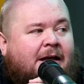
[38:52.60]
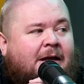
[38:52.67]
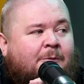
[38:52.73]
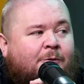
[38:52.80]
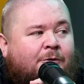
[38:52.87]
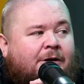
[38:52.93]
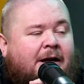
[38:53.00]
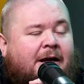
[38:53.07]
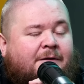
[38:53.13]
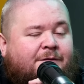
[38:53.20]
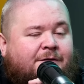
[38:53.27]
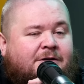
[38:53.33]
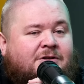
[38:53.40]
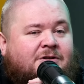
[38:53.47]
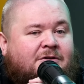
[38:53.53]
He wouldn't have had
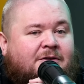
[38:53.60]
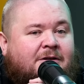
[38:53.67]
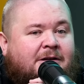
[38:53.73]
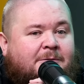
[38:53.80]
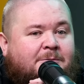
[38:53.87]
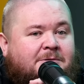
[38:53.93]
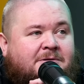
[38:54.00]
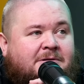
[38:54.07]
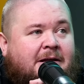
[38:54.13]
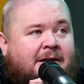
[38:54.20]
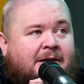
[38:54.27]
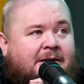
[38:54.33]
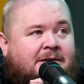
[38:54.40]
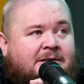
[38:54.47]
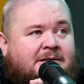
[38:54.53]
fish until he was
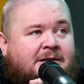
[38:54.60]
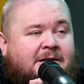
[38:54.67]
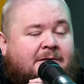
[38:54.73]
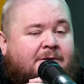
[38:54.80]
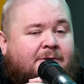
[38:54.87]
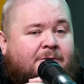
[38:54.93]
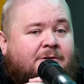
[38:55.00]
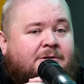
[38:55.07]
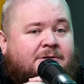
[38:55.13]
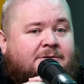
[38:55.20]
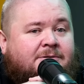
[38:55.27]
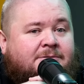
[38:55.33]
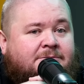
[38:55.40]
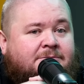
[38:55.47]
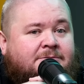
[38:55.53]
like in his late thirties,
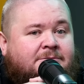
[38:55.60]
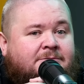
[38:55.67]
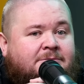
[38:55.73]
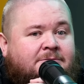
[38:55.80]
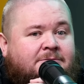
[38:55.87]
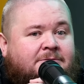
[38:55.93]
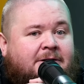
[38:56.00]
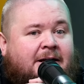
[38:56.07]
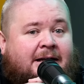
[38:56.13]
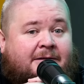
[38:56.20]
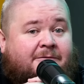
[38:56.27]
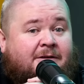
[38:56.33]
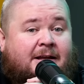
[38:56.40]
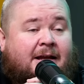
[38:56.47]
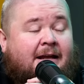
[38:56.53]
and
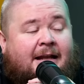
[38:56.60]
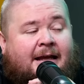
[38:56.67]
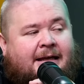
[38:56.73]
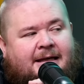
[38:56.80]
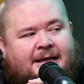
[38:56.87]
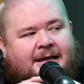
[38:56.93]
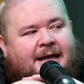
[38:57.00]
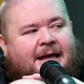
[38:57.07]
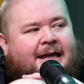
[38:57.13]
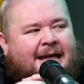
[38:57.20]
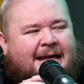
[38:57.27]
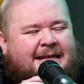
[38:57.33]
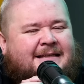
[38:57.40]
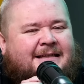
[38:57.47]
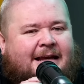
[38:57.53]
even then, like
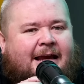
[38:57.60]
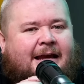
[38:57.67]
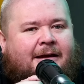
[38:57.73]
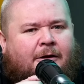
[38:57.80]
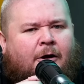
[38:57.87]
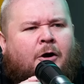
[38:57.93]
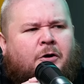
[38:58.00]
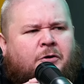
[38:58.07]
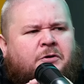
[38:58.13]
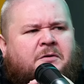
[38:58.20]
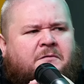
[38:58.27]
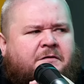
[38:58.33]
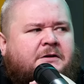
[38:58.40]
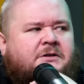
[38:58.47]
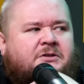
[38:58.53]
he'll say, "Oh, you'd
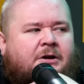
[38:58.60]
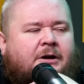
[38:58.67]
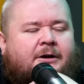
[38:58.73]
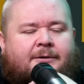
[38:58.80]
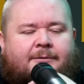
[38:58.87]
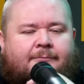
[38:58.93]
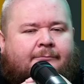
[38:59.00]
fish now,"